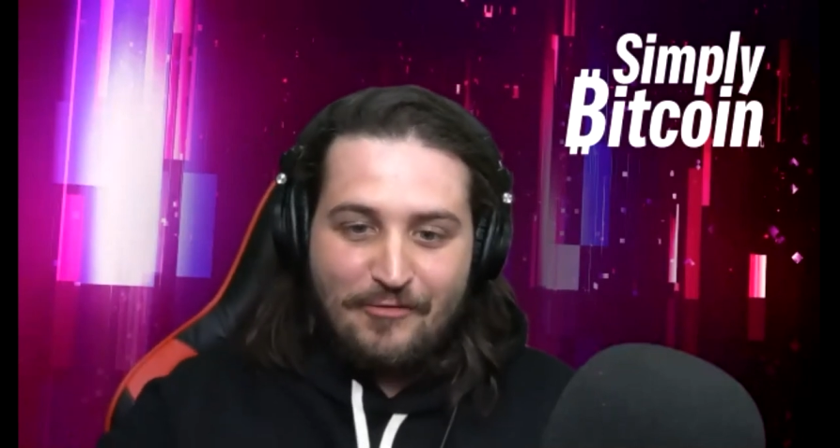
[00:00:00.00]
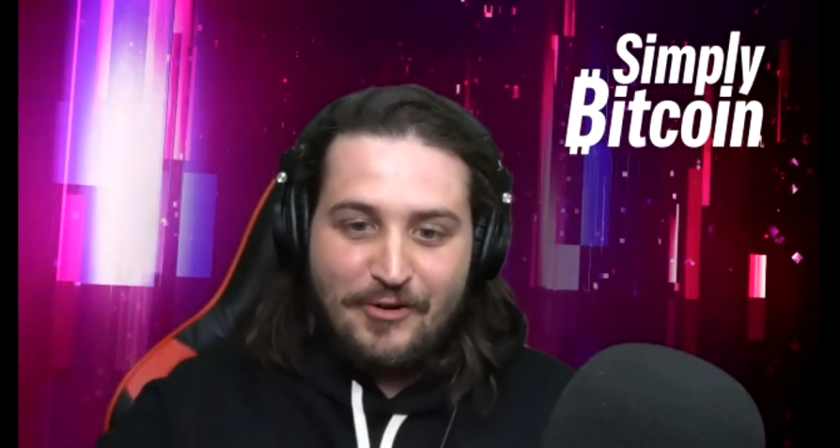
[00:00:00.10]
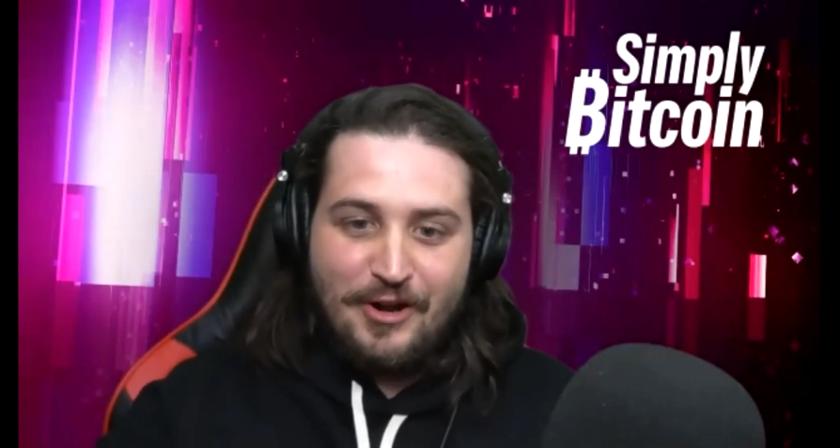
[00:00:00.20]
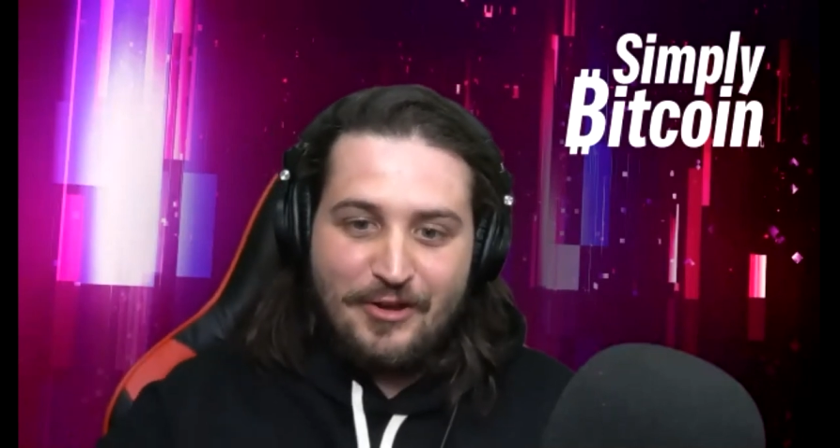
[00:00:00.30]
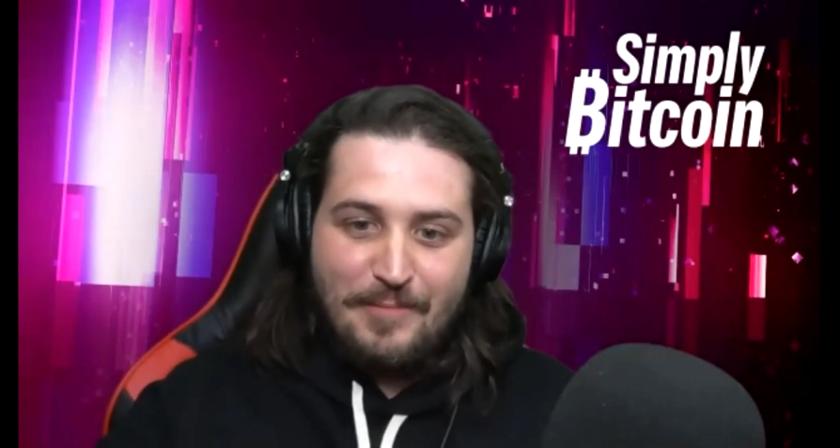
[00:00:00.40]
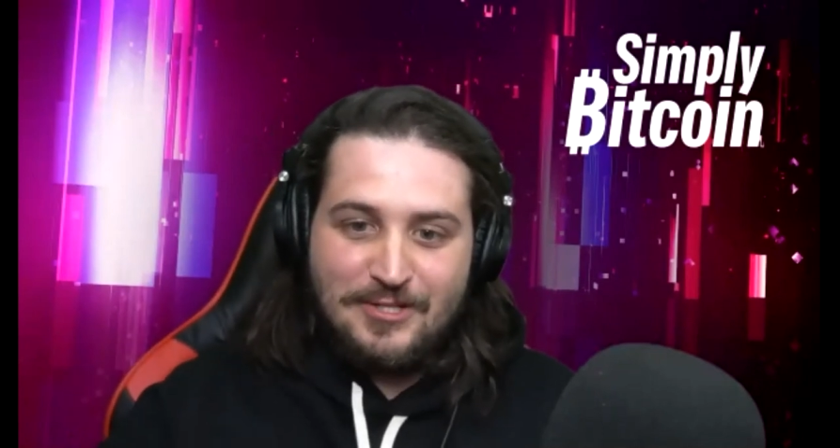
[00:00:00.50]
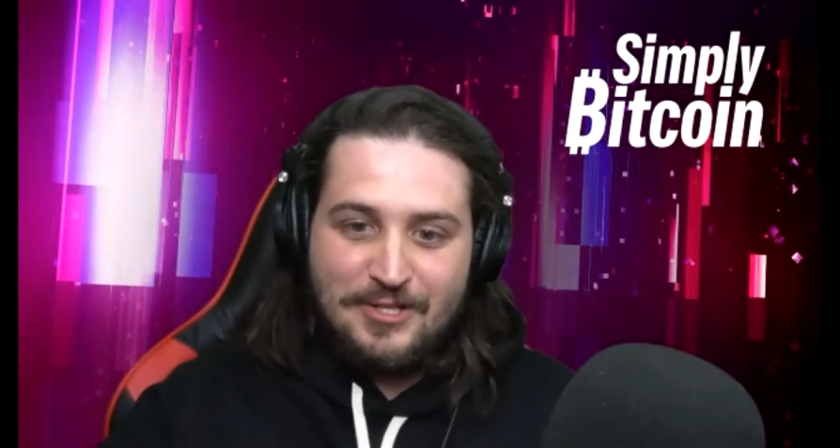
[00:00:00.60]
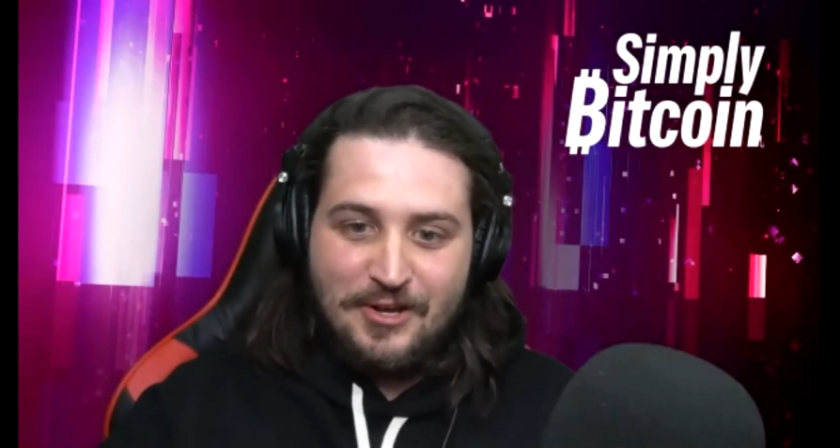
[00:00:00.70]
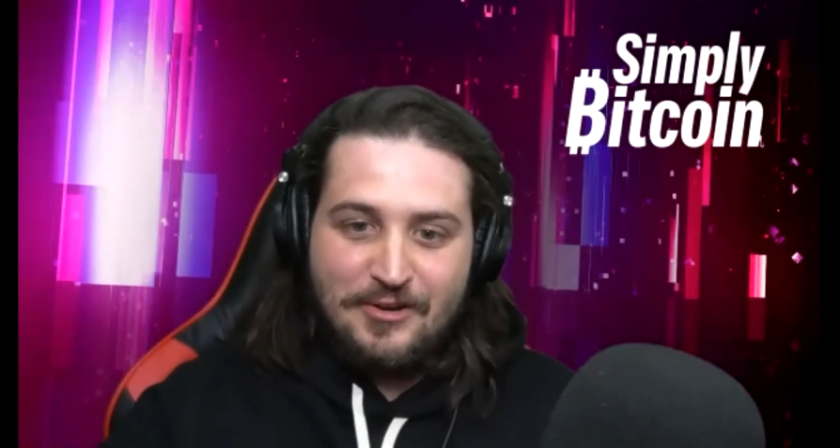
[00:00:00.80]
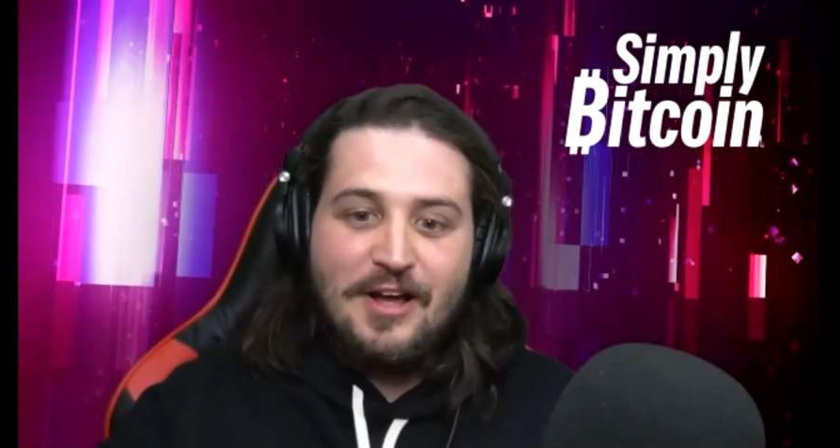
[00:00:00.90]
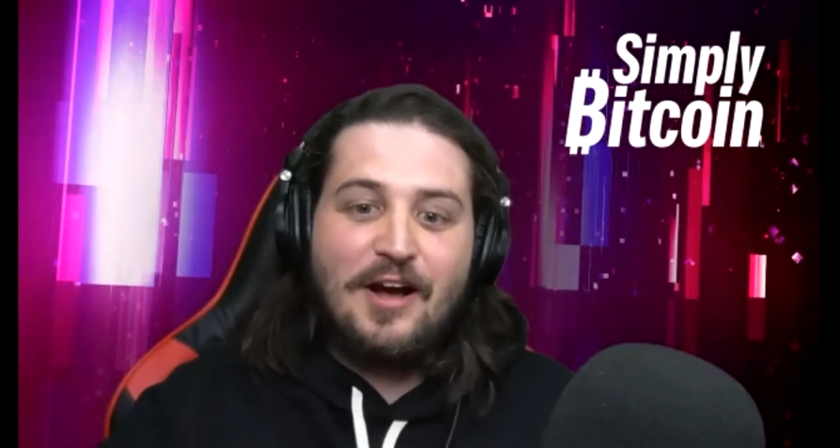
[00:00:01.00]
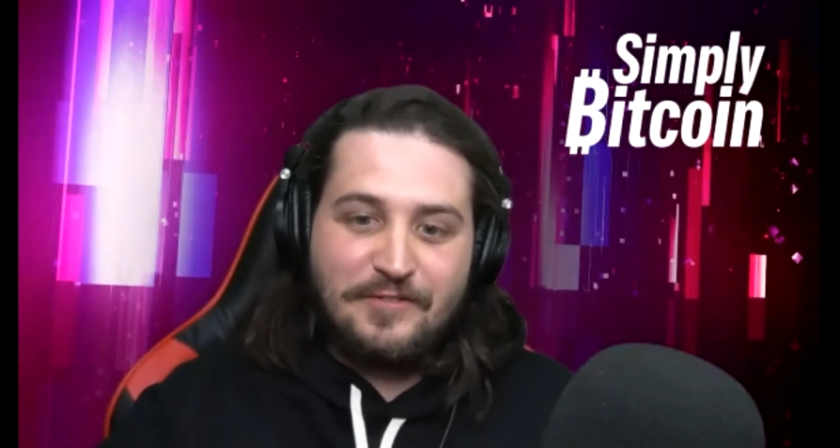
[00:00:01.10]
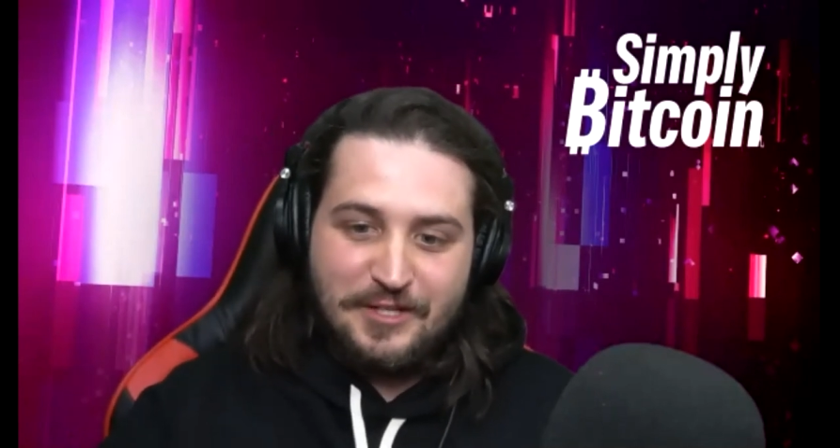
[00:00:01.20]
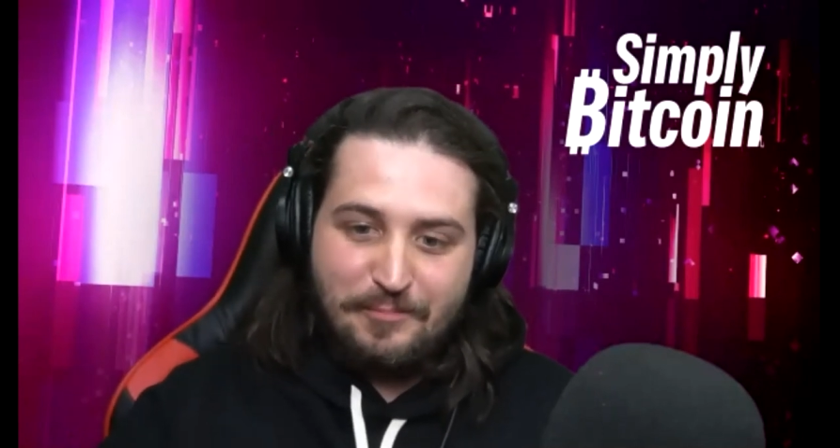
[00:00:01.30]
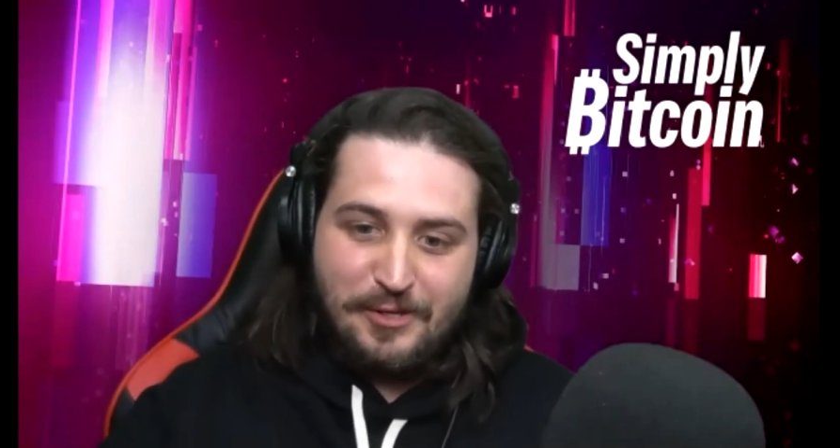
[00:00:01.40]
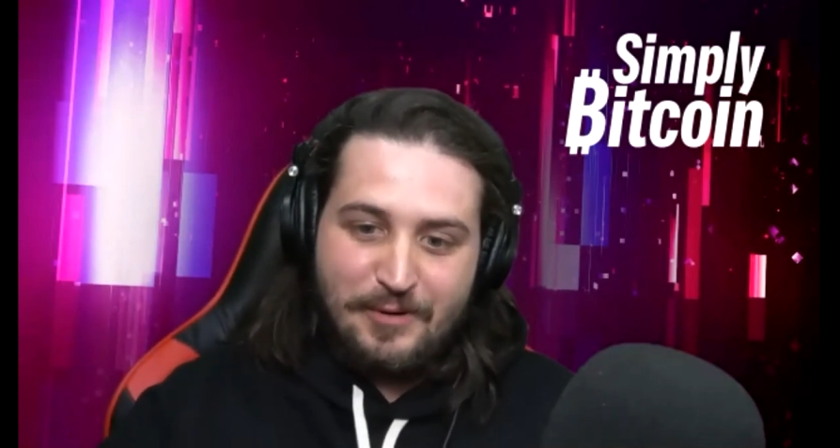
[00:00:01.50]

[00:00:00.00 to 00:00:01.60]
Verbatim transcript: for another episode of Simply